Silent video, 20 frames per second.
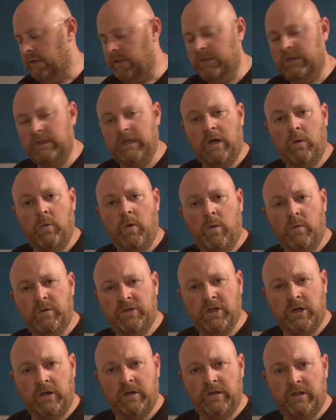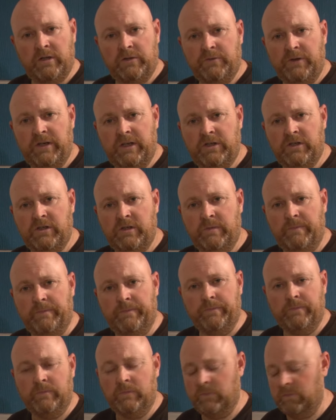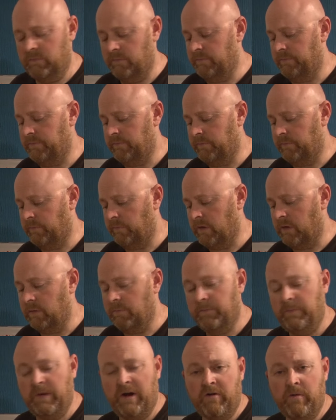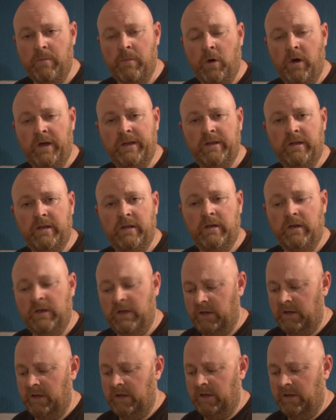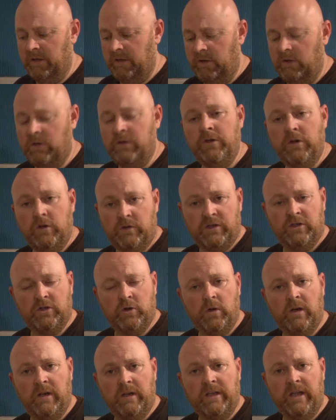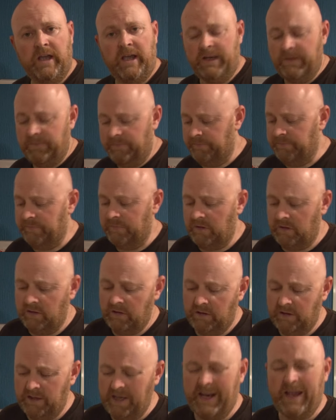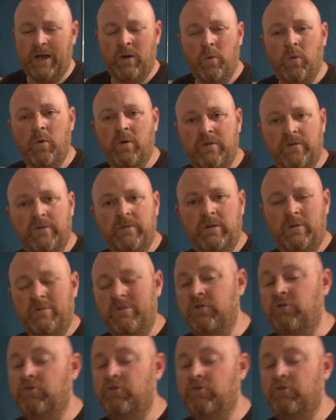So while we're turning this fish, bear in mind that you can use this oil again. Get out all of the, you can